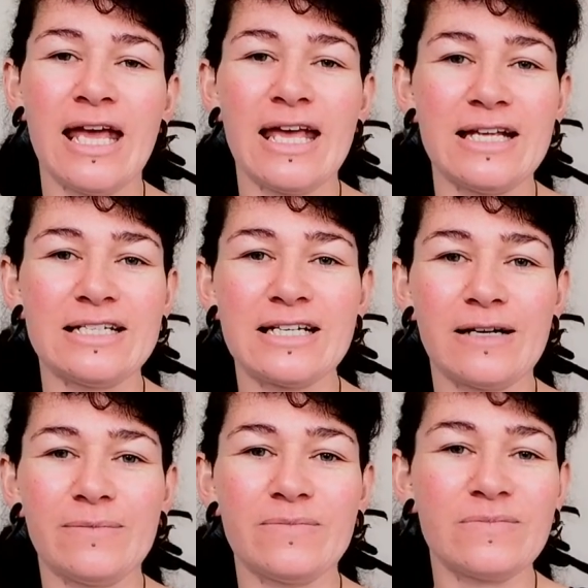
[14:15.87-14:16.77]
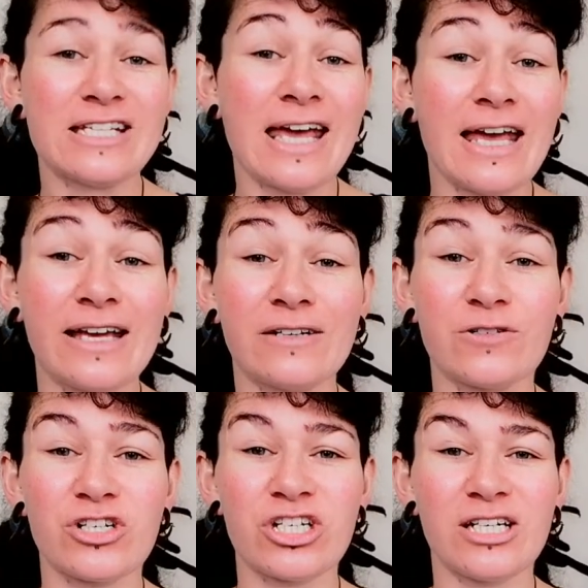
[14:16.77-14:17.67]
and tag
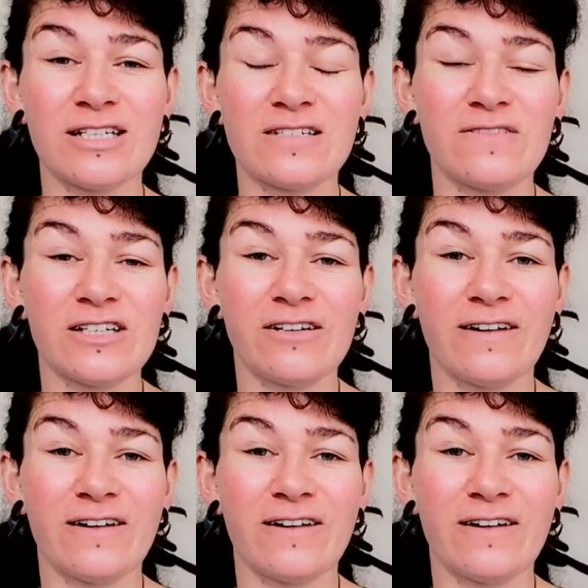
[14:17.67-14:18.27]
or share this video